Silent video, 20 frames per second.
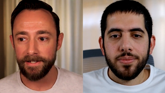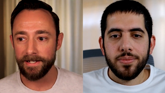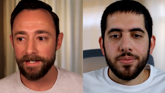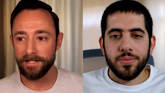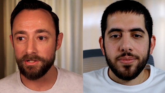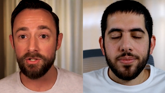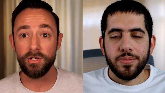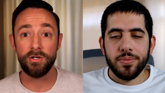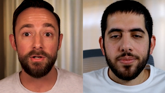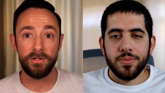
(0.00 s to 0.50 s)

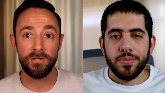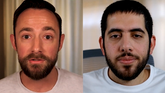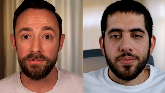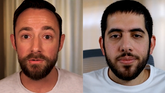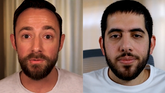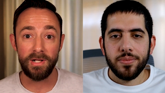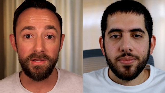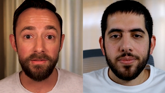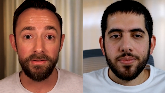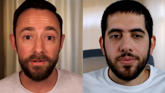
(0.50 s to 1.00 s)
Speaker 1: uh, turn
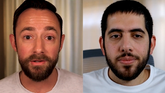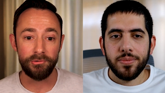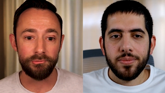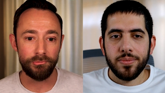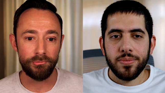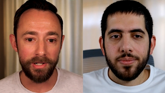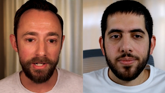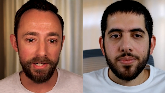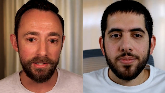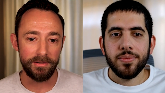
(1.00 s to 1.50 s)
into
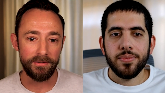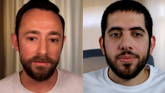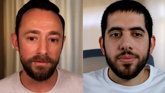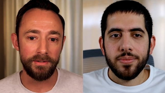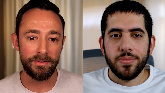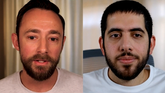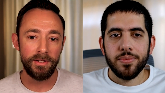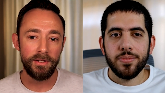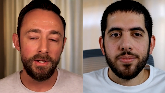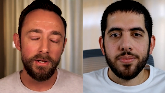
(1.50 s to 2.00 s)
anything
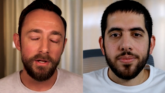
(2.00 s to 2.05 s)
real.